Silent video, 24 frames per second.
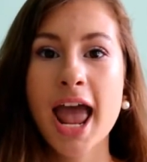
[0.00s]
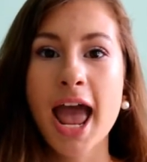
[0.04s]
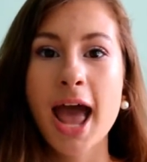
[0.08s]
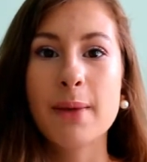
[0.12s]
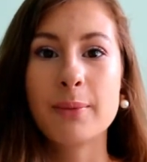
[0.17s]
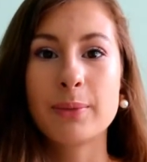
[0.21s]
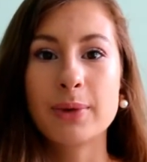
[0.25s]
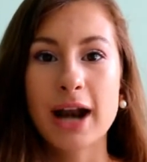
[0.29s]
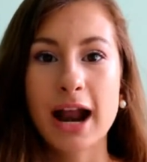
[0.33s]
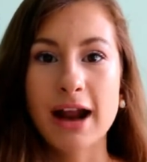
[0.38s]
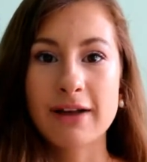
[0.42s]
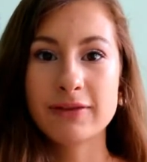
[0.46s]

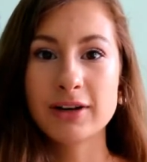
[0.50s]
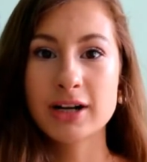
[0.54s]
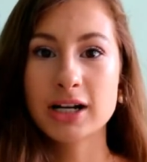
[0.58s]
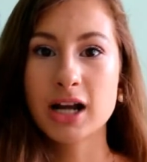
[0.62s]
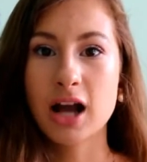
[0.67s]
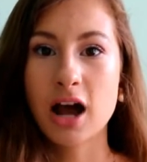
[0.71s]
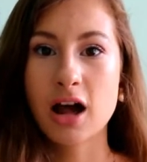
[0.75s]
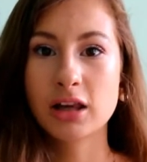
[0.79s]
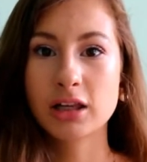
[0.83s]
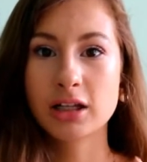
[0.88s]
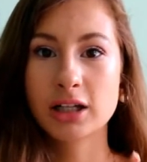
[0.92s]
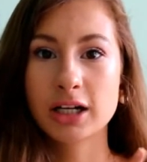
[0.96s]
and whatever
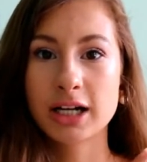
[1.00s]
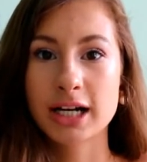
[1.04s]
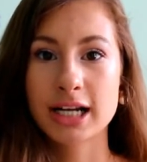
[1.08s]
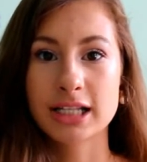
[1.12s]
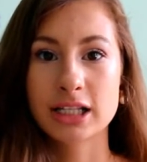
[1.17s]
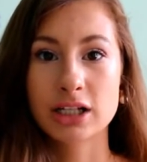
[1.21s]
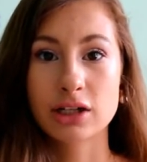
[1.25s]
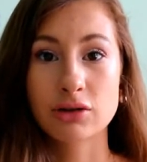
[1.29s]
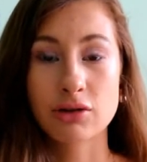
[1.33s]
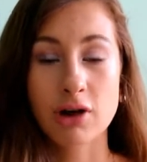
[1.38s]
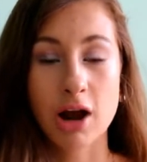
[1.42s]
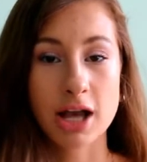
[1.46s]
color
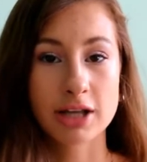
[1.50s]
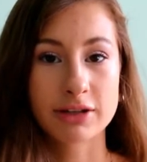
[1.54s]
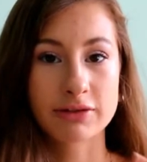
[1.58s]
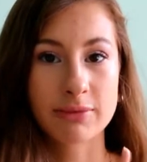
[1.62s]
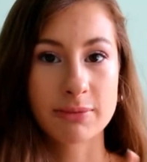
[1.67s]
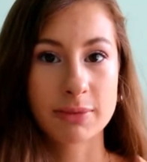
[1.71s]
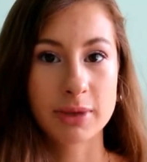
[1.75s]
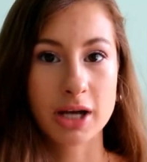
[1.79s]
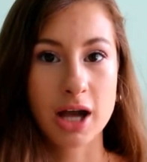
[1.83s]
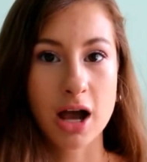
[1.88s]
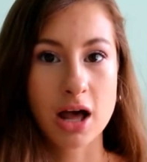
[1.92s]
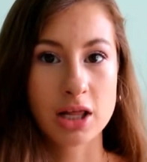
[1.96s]
is across
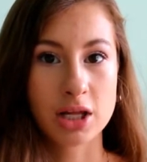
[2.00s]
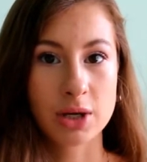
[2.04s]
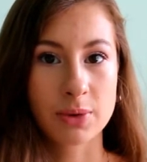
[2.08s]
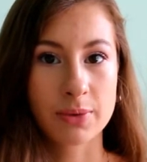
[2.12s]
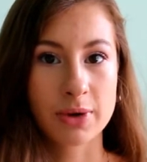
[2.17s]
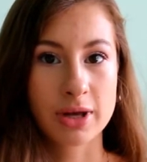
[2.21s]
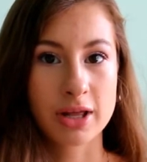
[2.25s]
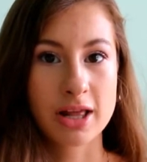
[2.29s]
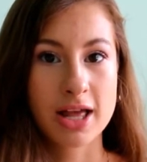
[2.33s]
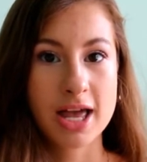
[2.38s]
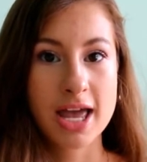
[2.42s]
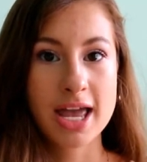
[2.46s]
from the color
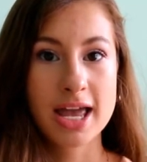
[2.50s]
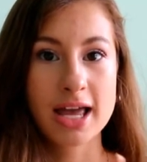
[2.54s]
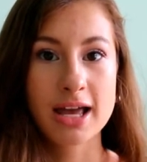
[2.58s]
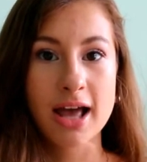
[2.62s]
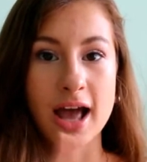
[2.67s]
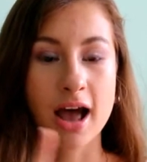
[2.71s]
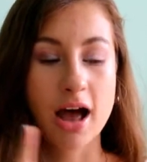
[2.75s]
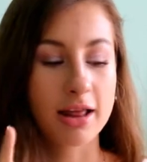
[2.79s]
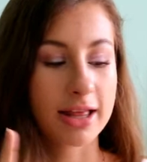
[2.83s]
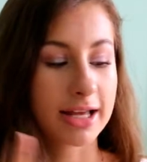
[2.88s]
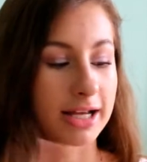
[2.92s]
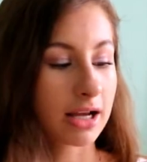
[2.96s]
wheel,
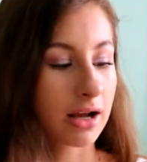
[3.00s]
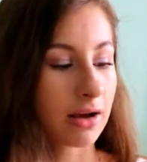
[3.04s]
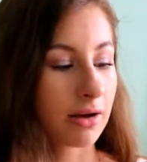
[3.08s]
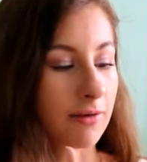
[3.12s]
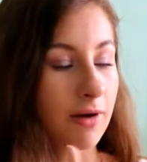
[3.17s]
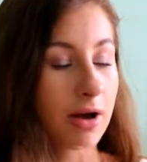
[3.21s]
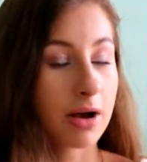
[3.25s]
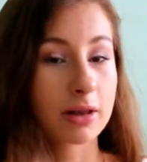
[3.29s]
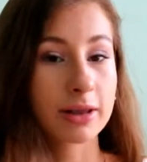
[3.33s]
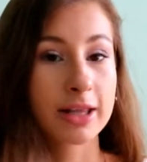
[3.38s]
like